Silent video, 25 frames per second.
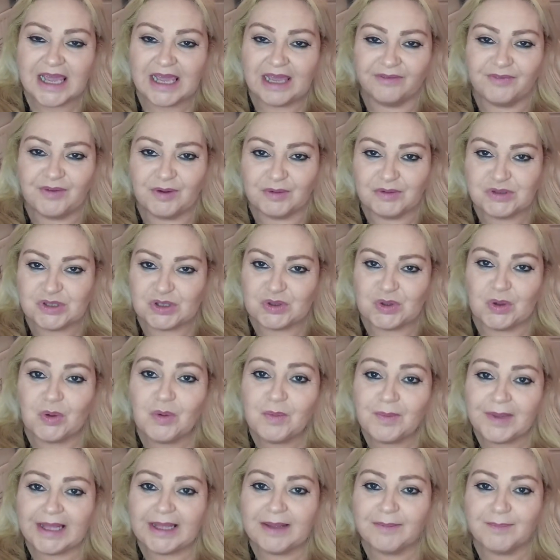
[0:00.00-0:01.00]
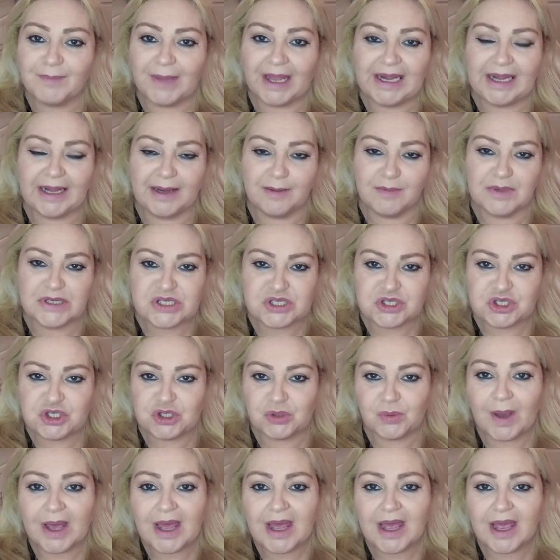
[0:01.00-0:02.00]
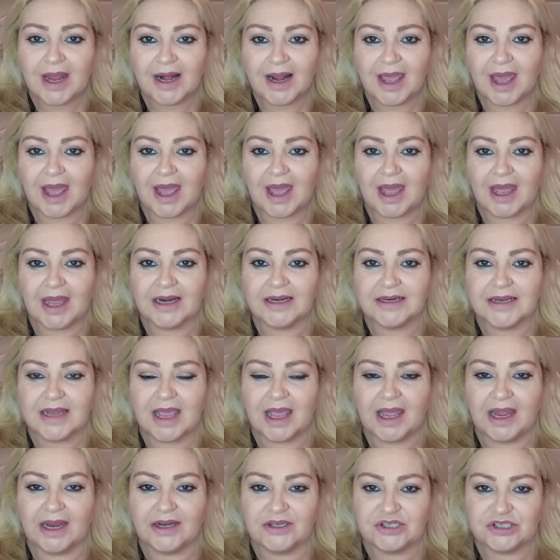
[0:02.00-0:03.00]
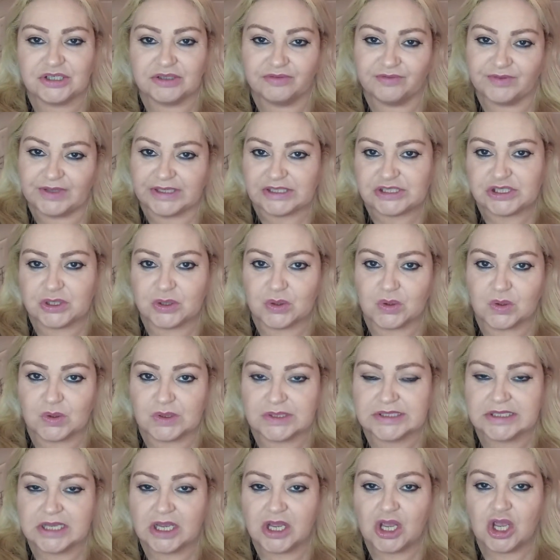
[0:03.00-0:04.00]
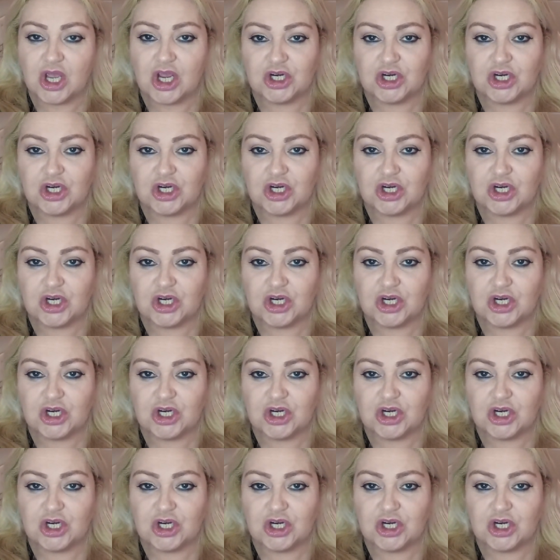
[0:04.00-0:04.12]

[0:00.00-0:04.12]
If you don't know me, my name is Joanne and I do videos